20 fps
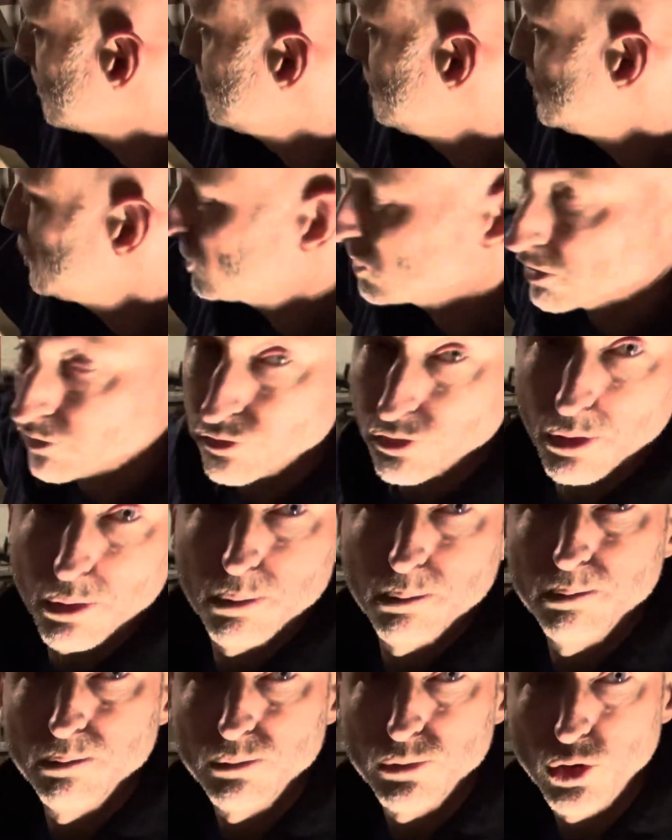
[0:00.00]
measure
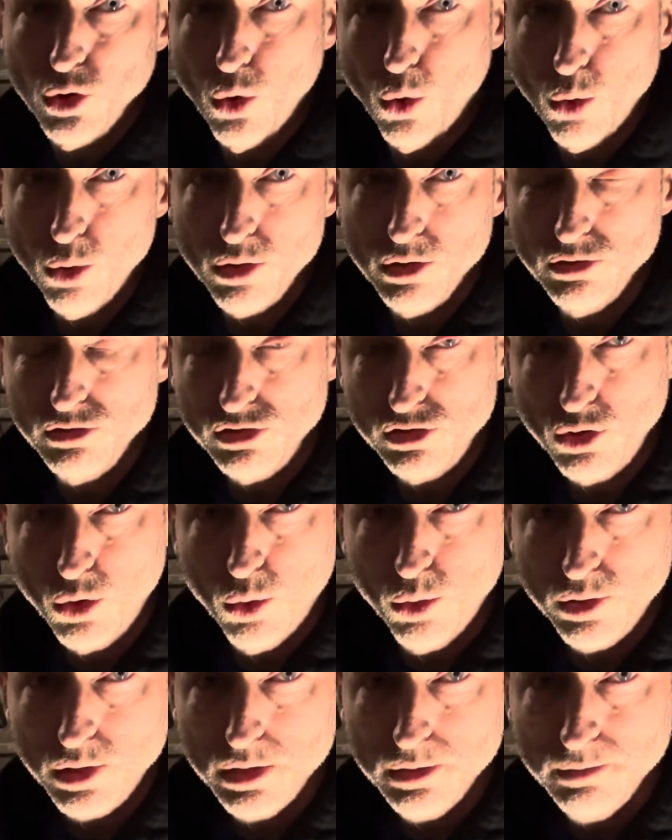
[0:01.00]
from corner to
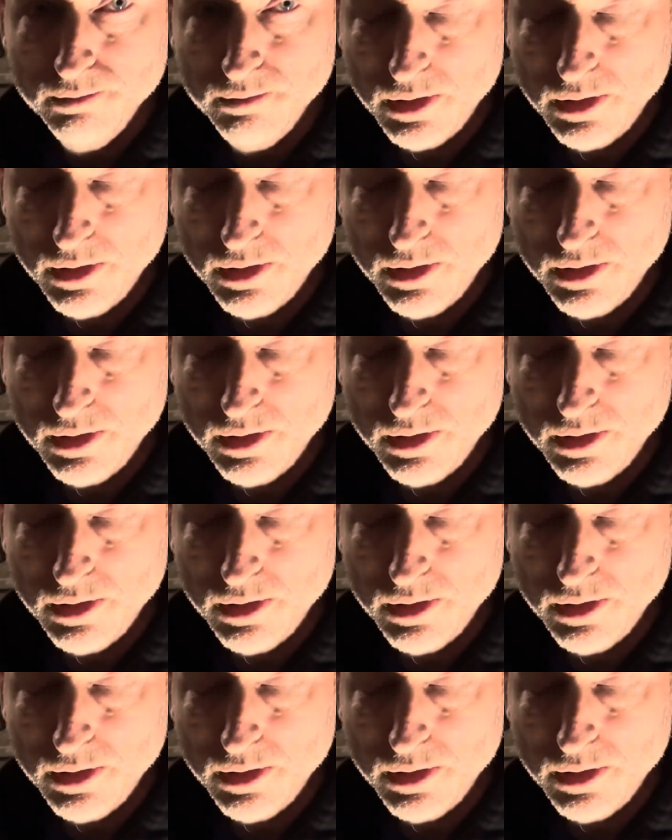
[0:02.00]
corner